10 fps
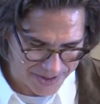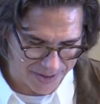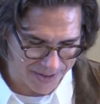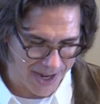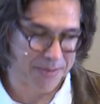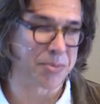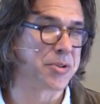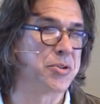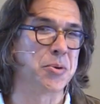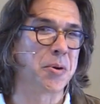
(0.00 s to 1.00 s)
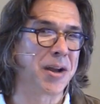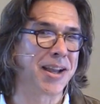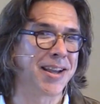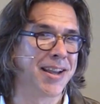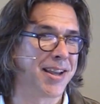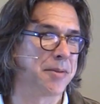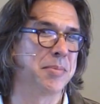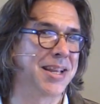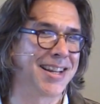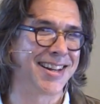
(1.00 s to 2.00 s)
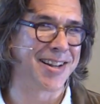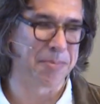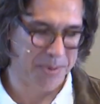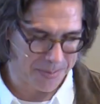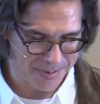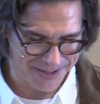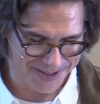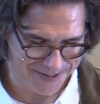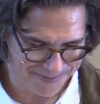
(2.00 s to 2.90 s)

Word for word: our lives with joy and meaning and purpose.